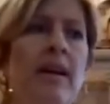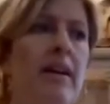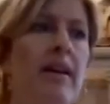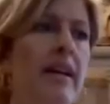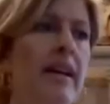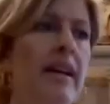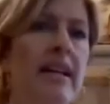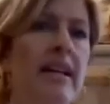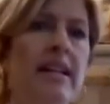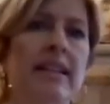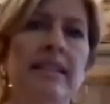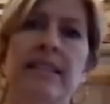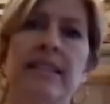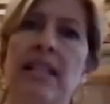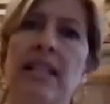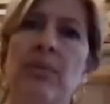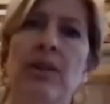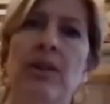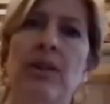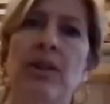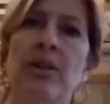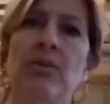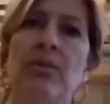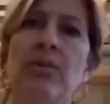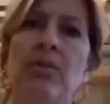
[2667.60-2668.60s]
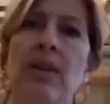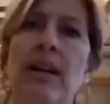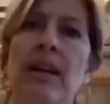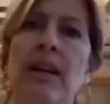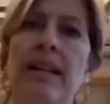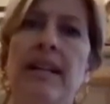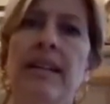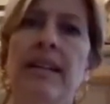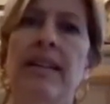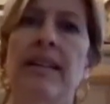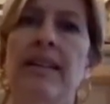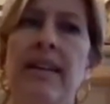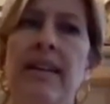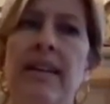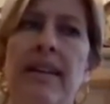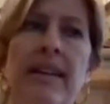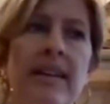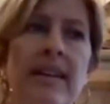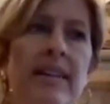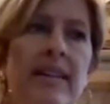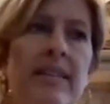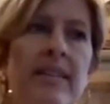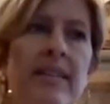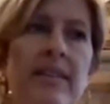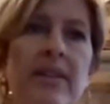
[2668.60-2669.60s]
and see what you like
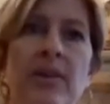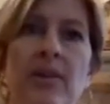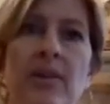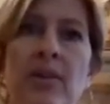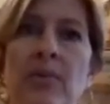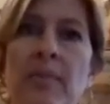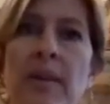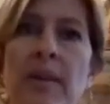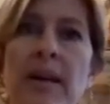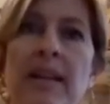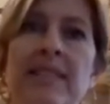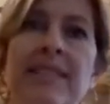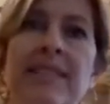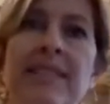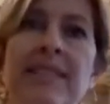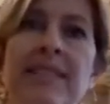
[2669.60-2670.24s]
and you know make